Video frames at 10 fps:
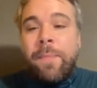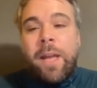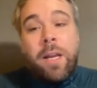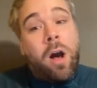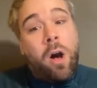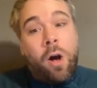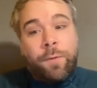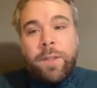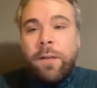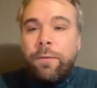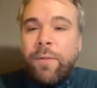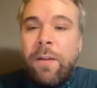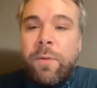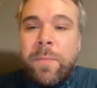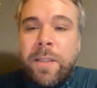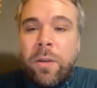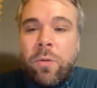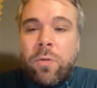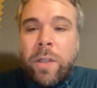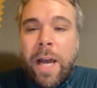And then after, Fathom is a
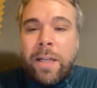Google